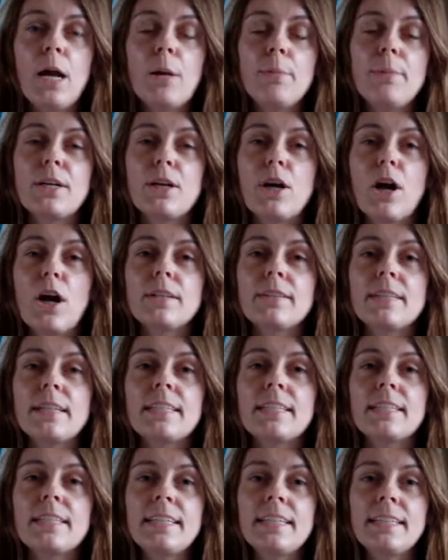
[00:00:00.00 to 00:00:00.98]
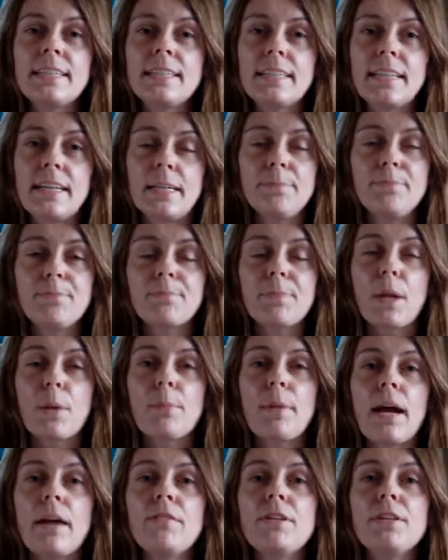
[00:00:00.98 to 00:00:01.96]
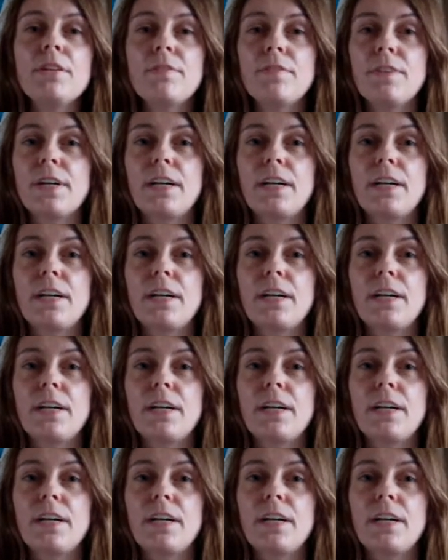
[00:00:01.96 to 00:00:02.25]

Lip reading: because a sister, Mary I,